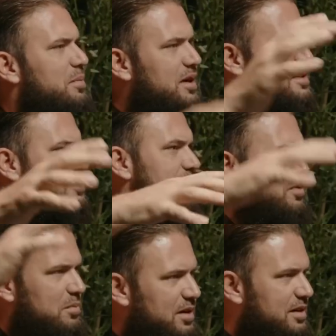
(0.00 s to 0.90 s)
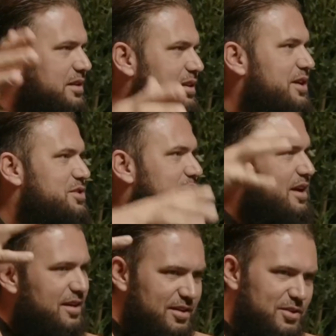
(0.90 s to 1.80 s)
Pakistan, from Bangladesh.
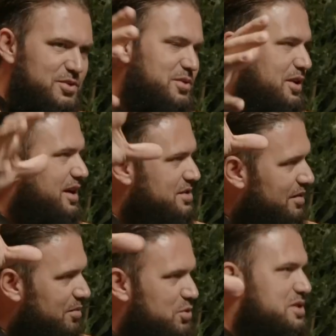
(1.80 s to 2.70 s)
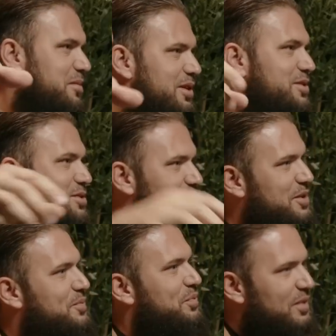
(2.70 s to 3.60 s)
You guys have a Muslim
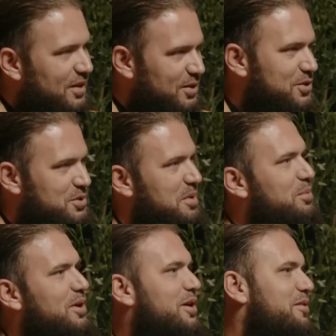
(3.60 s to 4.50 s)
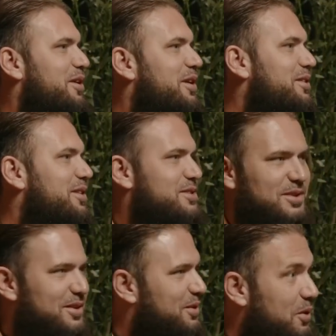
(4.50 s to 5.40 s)
country. You should be proud of your heritage.
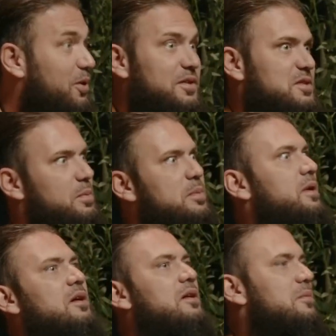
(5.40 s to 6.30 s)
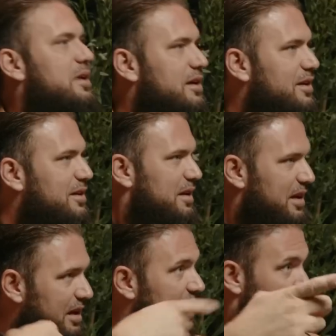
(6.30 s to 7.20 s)
All these. So people are like, oh man,
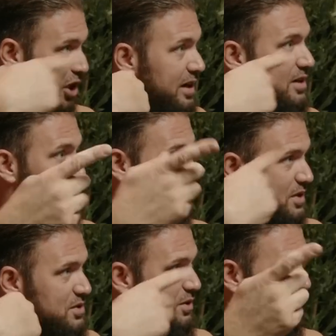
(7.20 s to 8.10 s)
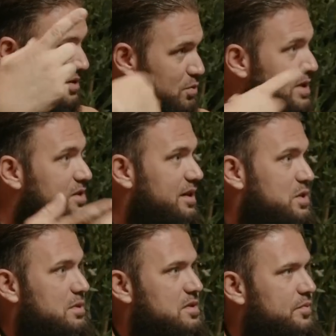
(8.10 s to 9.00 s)
it connects to us. This
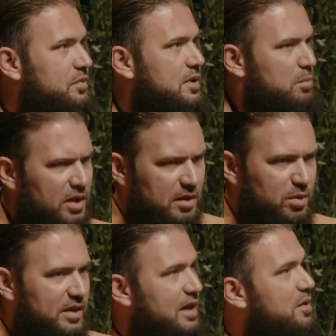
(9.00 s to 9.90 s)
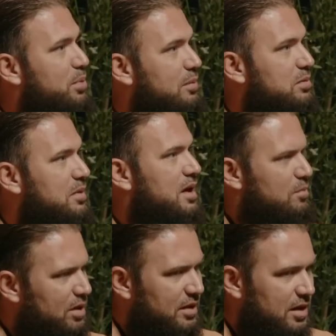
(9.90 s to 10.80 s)
resonates with us. Brother, I have a problem.
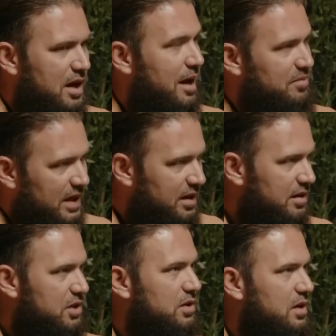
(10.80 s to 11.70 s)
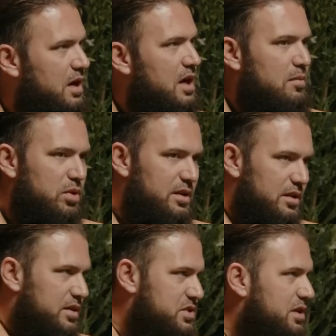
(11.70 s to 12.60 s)
Brother, I'm dating a girl. Brother,
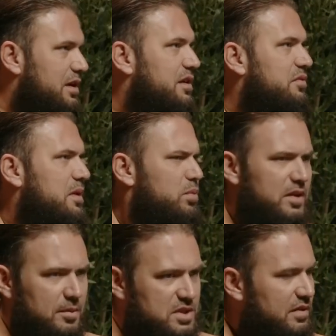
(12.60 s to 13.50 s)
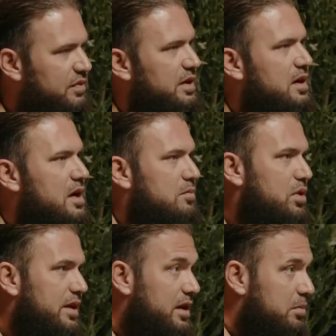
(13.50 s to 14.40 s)
this girl left me. Brother, I'm suffering.
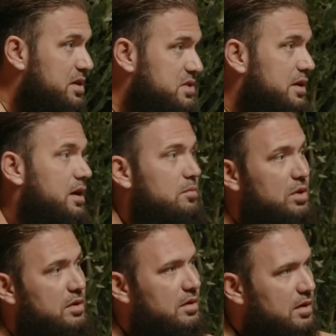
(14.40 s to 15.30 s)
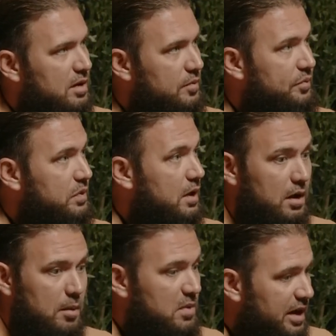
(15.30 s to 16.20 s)
Brother, I committed zina. Brother,
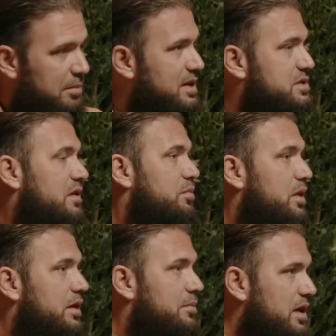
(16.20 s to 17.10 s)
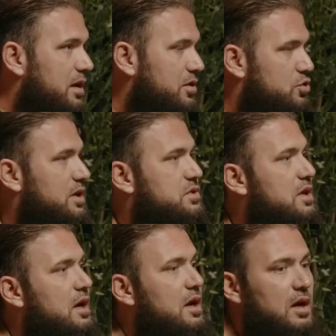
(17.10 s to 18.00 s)
I'm cutting myself. Brother, I'm taking drugs.
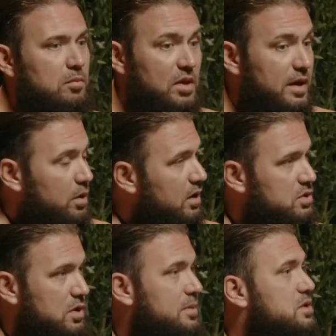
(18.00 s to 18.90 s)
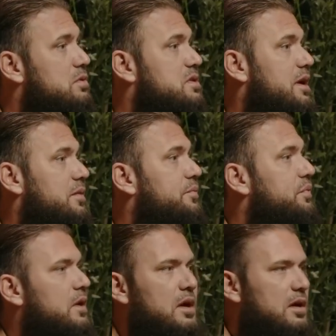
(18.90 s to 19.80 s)
Brother, I want to commit suicide.
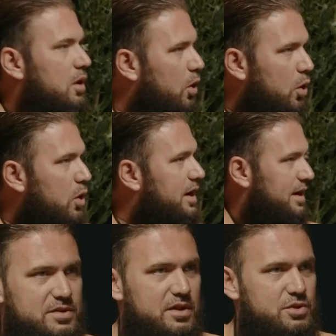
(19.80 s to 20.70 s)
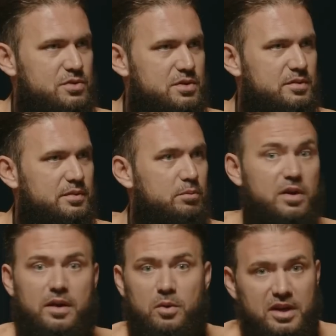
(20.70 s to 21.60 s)
All kinds of issues.
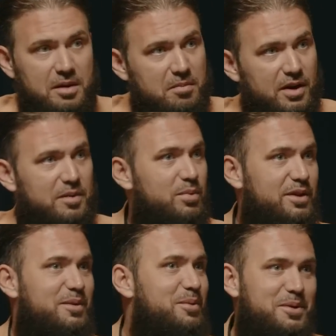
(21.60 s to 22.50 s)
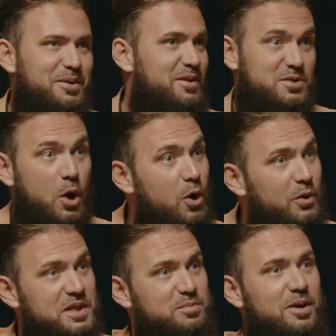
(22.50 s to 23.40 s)
Brother, I want to get married. Brother, there's
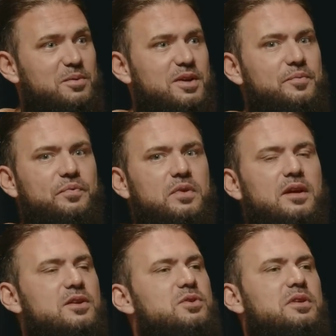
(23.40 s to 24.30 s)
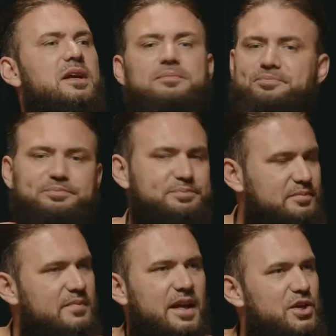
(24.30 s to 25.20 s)
all these problems. Eh? So then
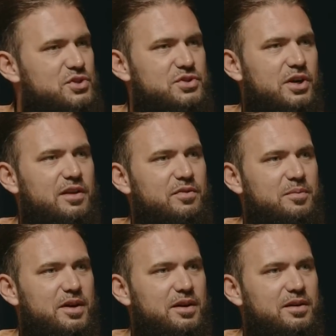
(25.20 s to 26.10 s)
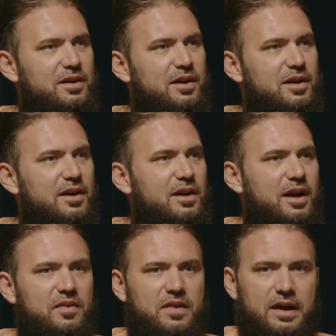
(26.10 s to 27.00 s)
it just started from there.
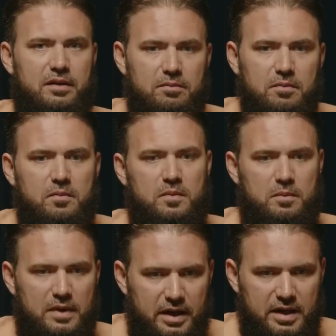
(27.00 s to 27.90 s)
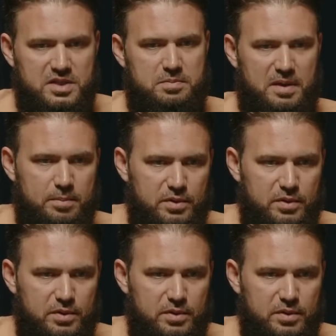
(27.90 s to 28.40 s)
And then I guess